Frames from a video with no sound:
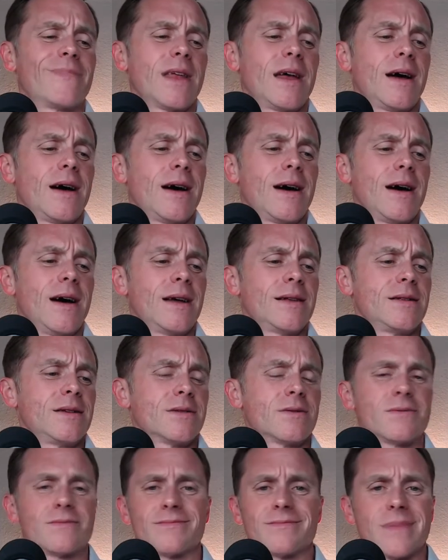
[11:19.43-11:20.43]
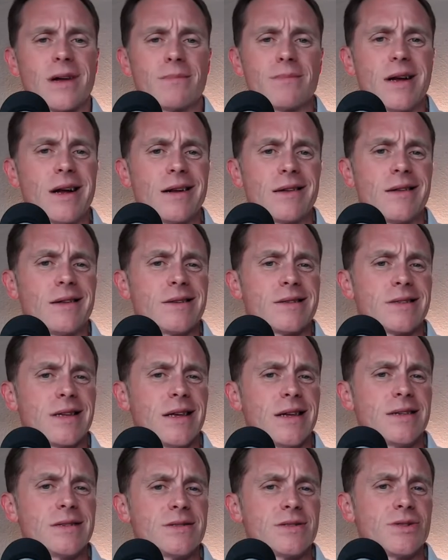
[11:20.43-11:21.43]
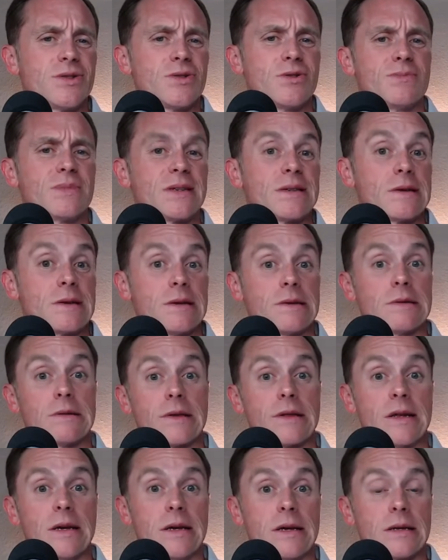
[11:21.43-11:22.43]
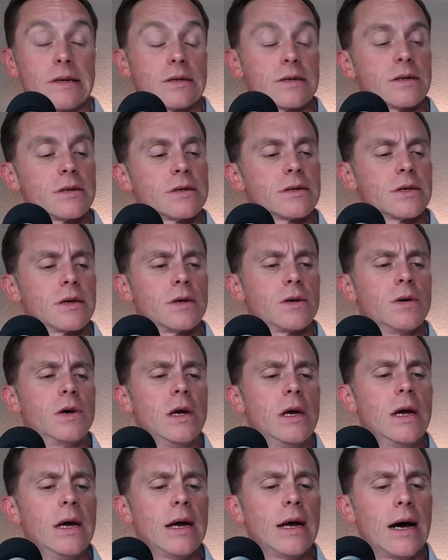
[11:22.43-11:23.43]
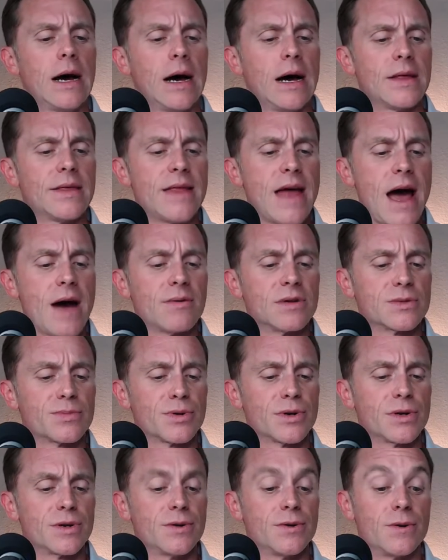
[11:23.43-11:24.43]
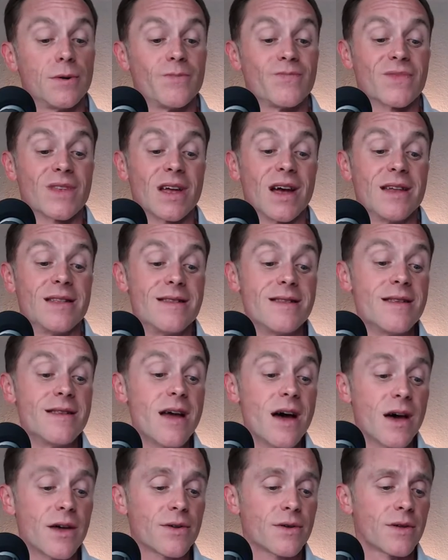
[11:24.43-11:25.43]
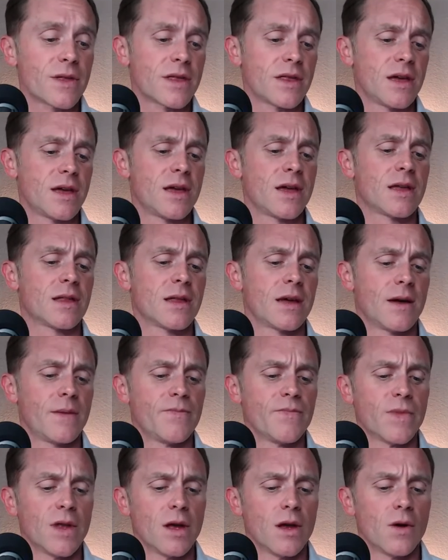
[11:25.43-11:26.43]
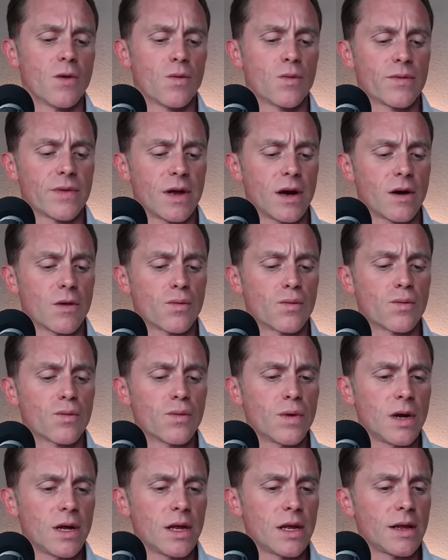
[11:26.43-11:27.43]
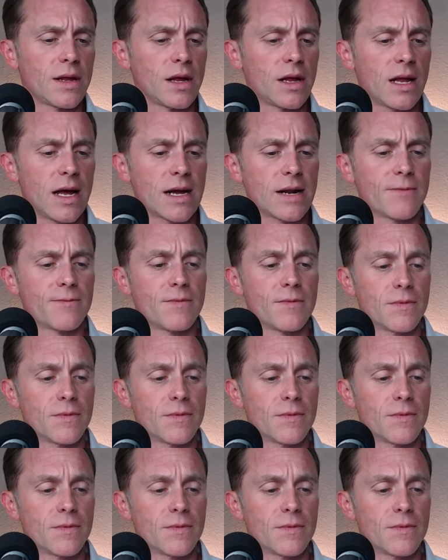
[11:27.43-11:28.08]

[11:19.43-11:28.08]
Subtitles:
I'm not as into material things. So that was pretty cool. Another thing that there real a lot of